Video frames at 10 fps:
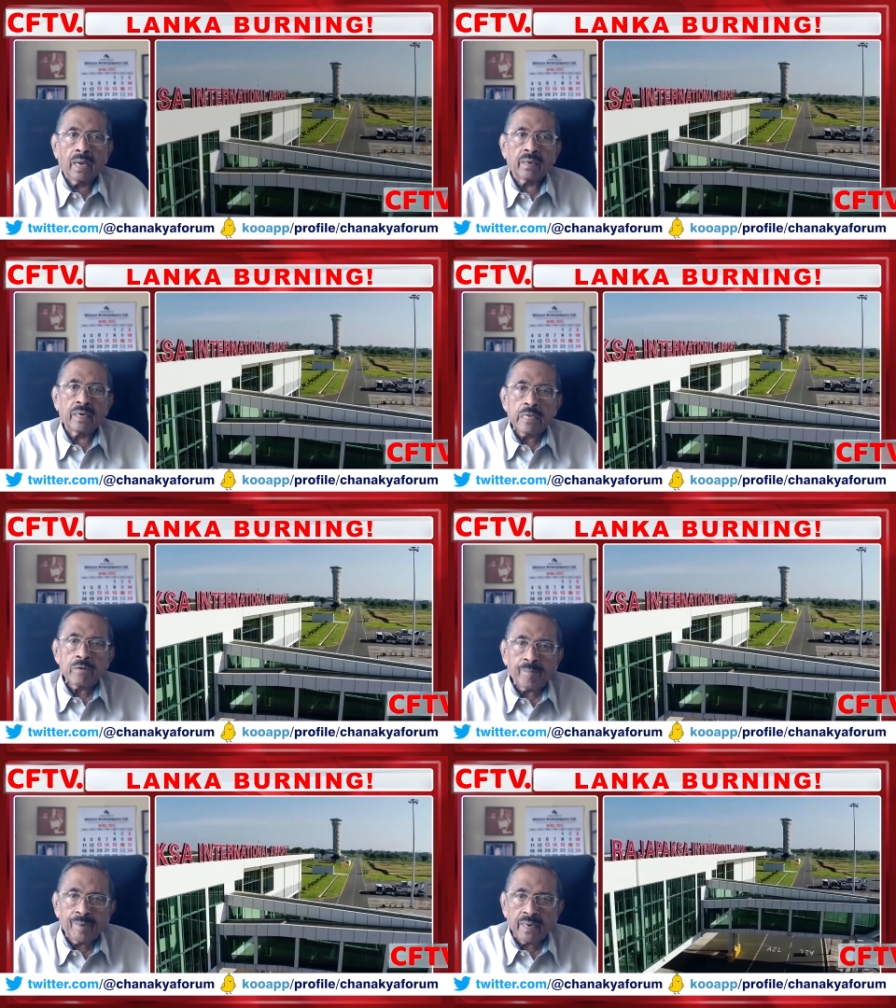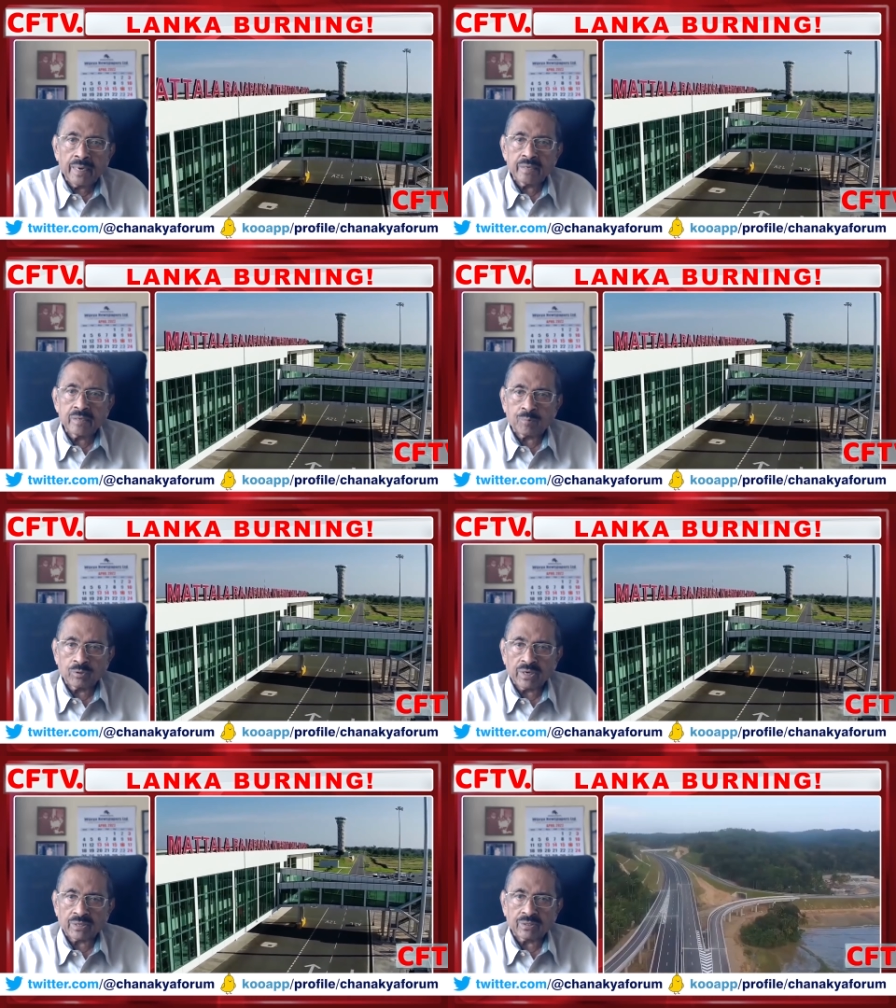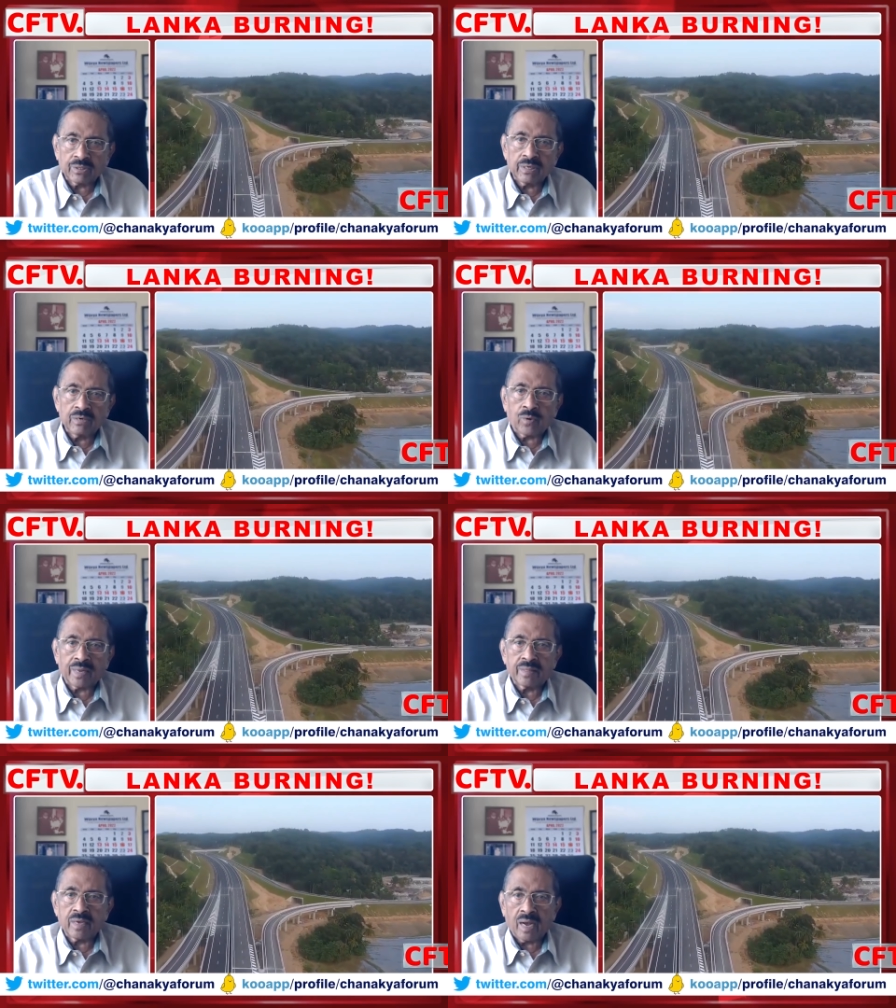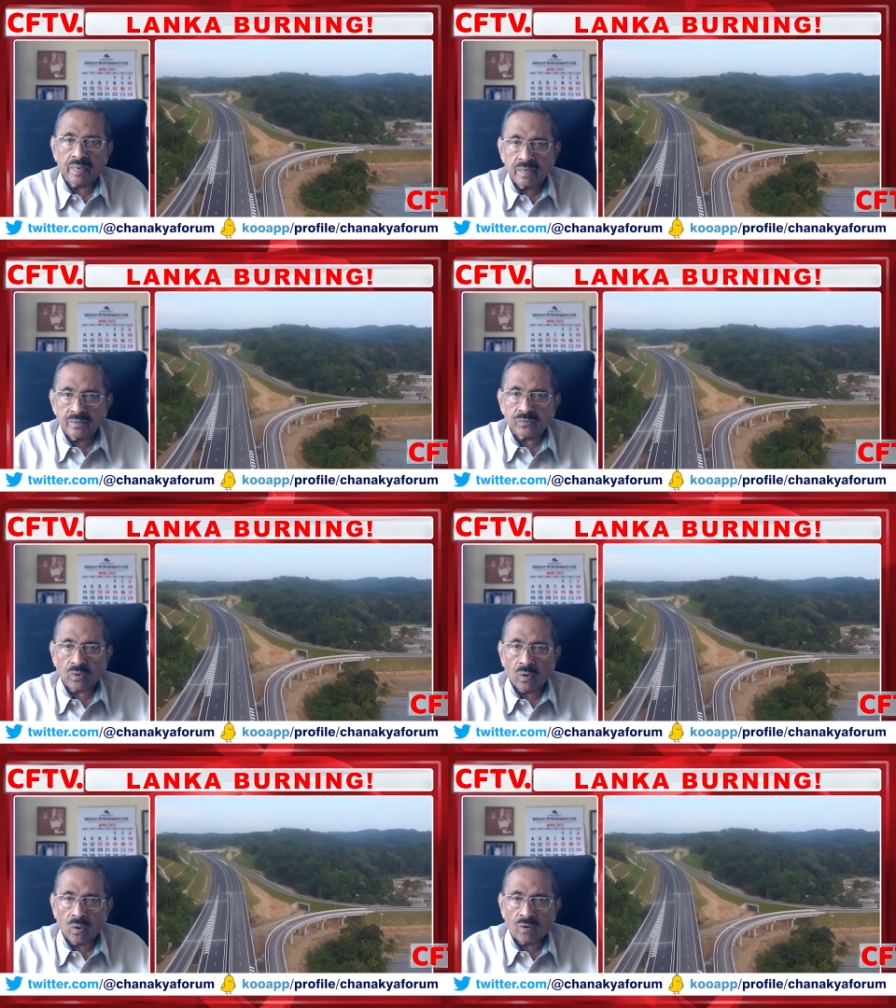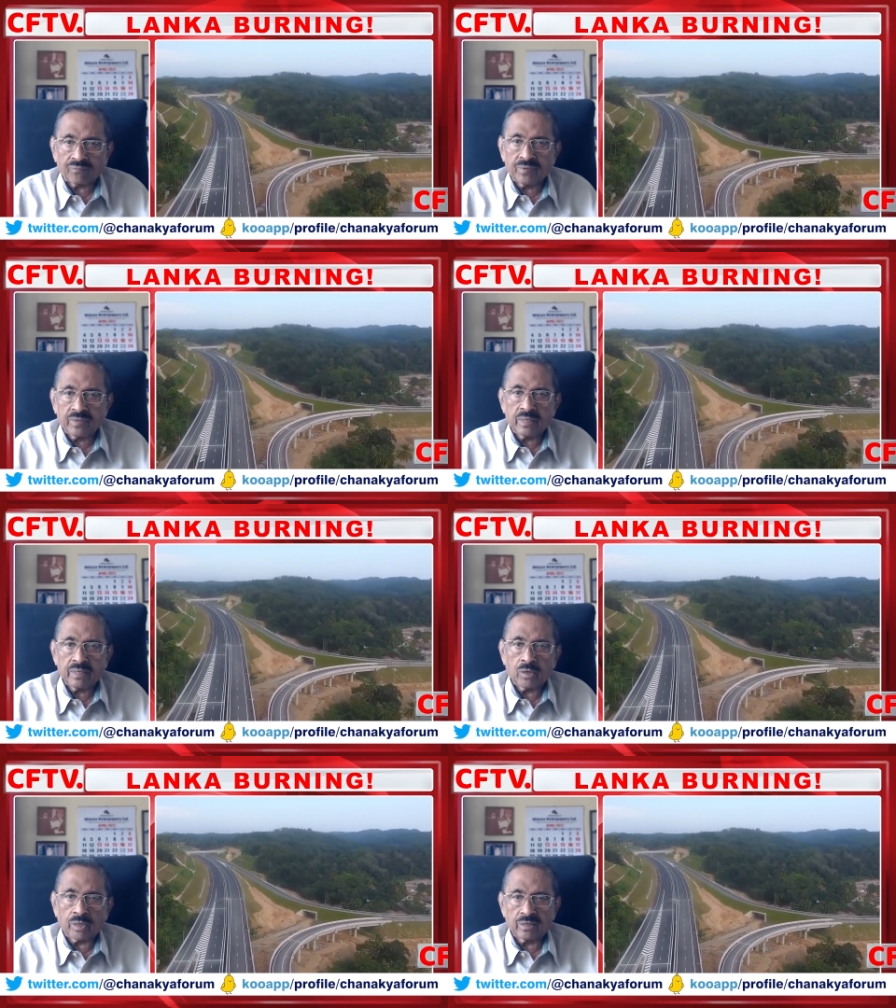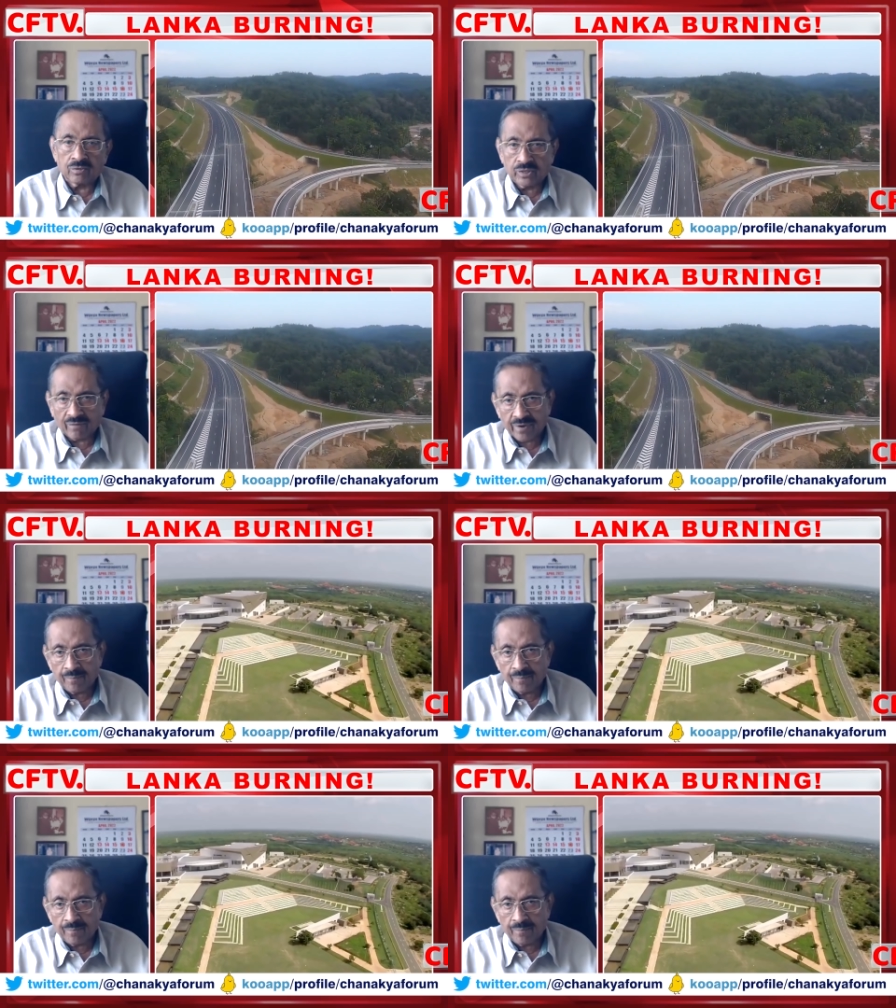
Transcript: renewable energy project in one of the islands of the northern Jaffna